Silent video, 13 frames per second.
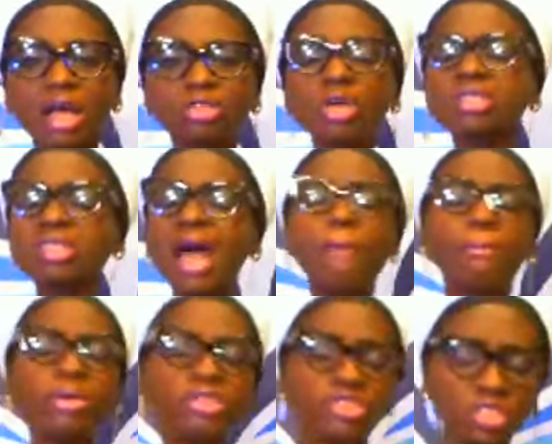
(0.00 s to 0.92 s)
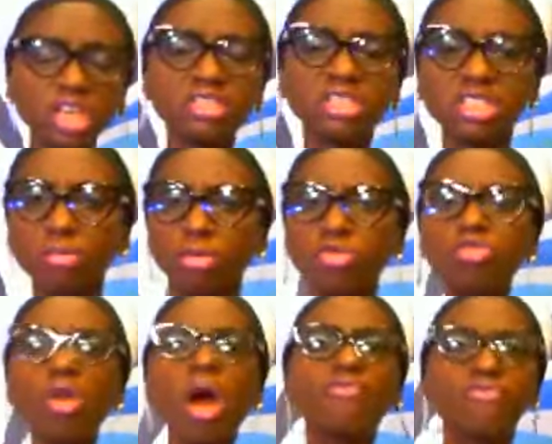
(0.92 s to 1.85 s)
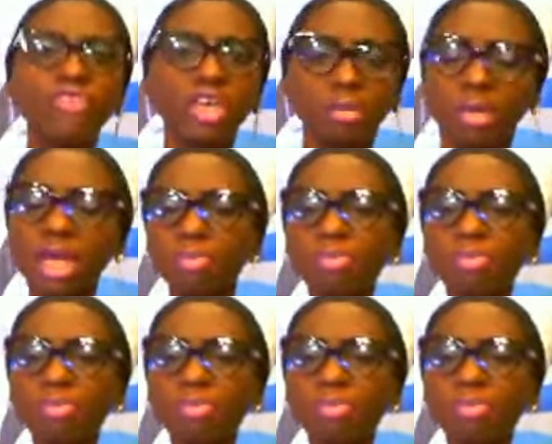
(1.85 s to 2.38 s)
Just appreciate him. Love him.